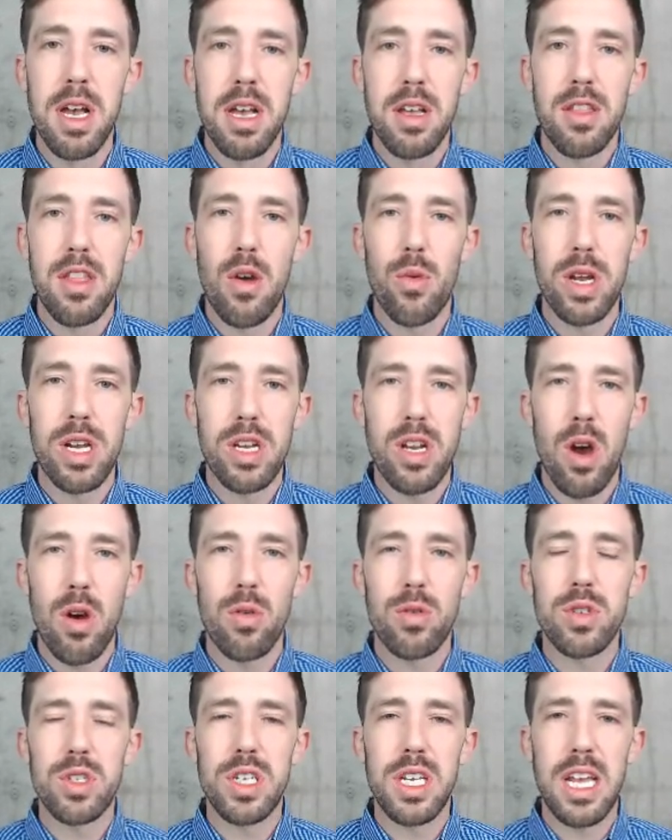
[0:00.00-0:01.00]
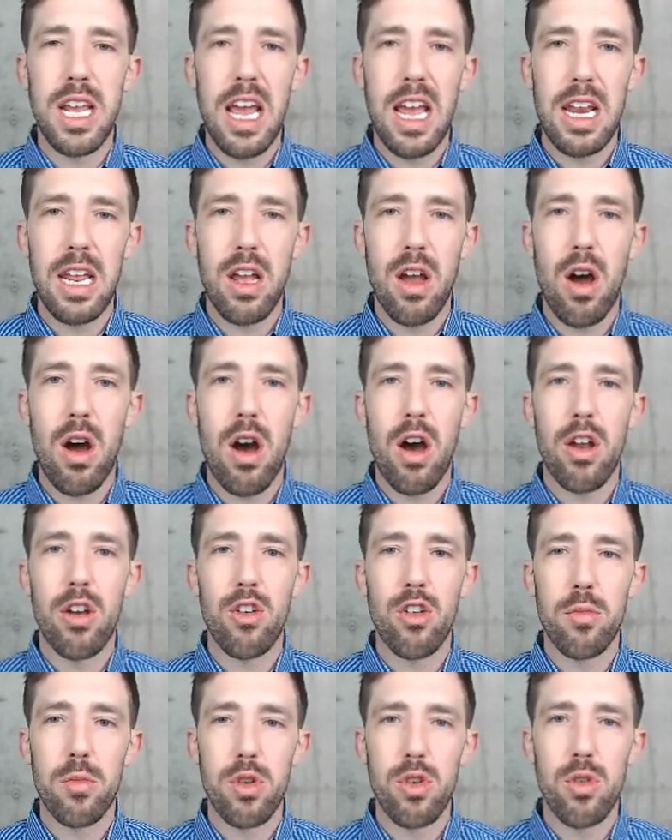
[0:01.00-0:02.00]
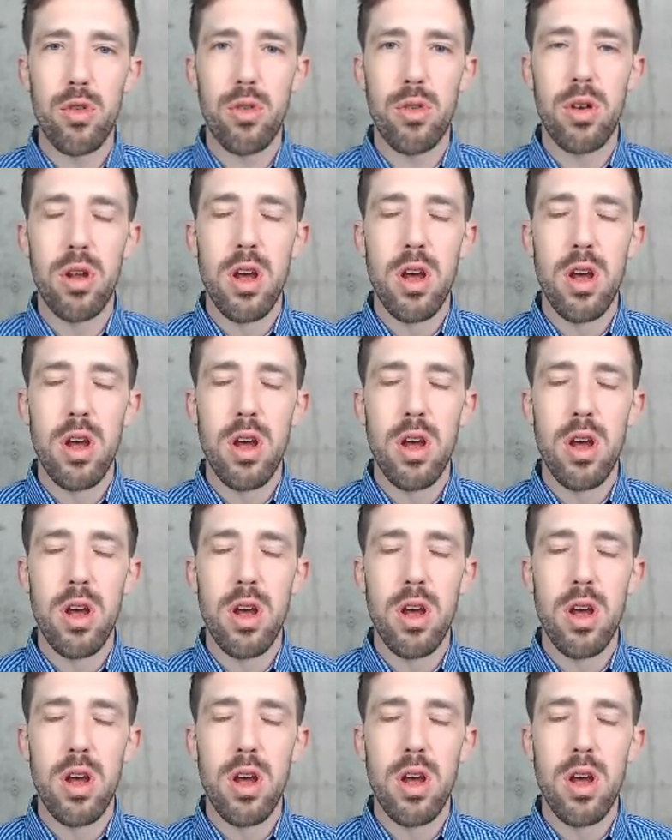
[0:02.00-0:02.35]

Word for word: that we don't see any autoimmune